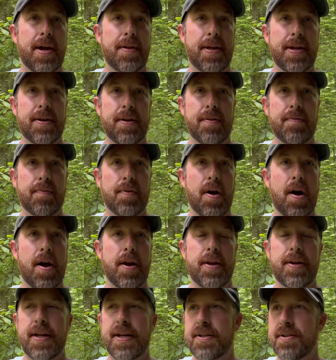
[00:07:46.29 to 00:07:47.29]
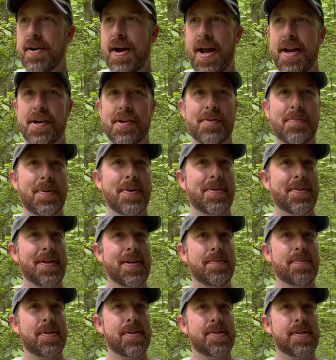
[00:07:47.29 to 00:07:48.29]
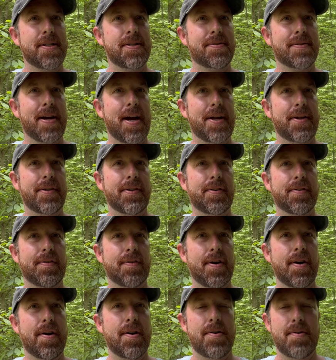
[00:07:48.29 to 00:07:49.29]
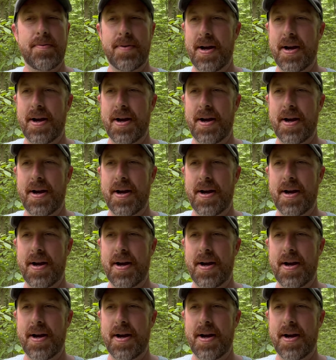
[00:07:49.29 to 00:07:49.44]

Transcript: They done rotted. The weird thing was they tried to grow.